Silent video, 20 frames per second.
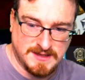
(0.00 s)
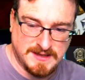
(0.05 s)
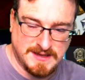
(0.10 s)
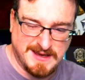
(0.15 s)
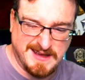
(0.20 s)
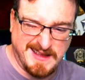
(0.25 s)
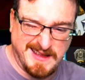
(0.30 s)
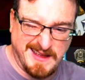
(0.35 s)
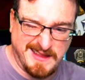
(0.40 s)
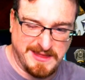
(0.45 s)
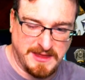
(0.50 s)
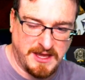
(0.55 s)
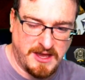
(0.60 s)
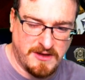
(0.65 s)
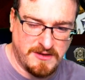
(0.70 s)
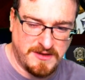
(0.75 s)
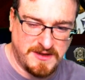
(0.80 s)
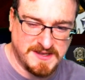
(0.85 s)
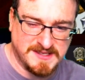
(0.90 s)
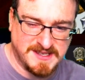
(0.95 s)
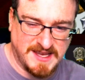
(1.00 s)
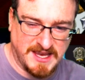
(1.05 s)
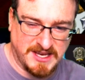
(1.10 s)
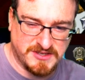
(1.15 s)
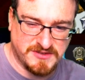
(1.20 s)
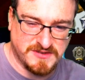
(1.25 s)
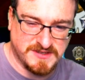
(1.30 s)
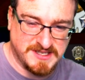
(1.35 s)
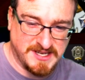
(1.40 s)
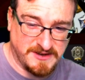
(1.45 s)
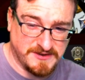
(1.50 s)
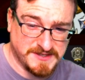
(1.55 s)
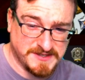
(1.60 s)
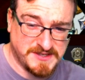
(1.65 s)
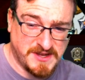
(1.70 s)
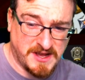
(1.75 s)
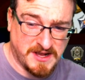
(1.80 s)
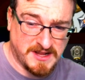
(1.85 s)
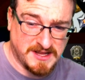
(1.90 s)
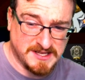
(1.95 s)
I think I'll use Extra
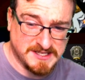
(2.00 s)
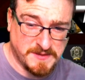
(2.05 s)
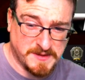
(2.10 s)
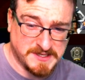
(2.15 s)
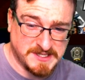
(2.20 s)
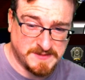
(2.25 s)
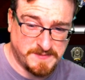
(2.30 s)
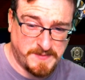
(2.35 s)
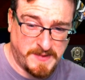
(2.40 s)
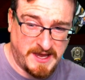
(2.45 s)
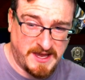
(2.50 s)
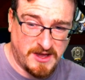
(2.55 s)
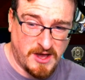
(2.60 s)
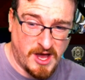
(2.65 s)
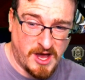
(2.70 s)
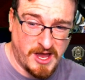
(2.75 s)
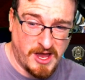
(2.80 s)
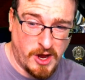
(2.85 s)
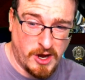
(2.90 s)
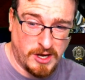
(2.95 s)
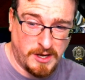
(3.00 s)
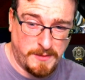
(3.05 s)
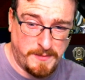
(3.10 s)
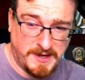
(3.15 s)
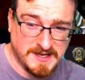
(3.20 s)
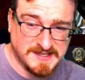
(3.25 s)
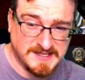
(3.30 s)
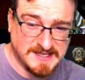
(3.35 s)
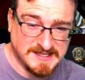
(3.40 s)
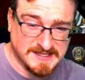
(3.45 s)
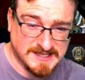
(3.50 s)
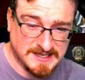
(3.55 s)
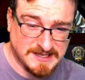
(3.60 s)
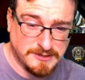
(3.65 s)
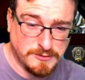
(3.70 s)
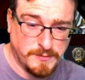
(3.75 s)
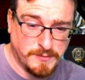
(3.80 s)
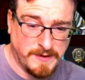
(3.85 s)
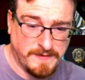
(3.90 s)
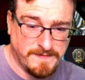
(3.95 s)
TerraCycle as my speed guy, only because he's a
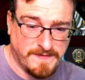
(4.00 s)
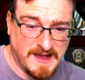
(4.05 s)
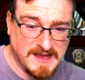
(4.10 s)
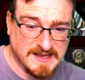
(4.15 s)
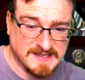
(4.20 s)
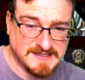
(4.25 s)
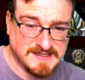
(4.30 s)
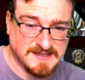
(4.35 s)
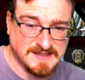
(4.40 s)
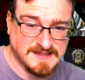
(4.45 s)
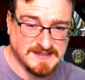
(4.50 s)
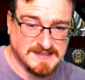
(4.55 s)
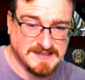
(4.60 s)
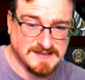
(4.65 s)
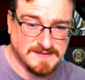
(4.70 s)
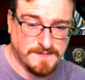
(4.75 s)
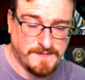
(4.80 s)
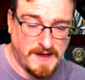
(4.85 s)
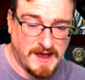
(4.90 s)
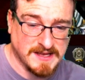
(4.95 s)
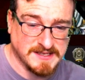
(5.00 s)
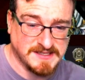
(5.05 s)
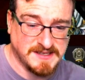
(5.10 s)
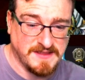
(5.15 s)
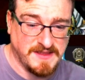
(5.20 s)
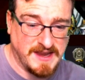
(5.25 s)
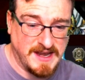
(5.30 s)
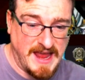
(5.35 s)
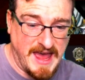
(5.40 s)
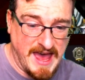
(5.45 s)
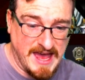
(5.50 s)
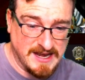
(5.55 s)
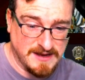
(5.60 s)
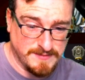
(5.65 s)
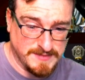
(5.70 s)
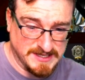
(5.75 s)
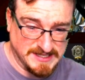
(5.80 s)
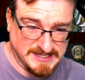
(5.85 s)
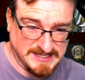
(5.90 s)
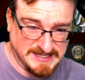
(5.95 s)
little bit faster than
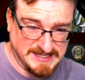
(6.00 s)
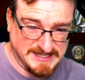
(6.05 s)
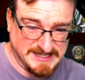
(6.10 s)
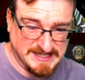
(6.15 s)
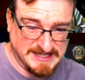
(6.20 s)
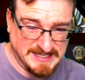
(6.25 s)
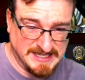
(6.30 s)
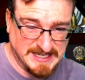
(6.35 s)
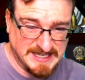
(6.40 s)
Animus.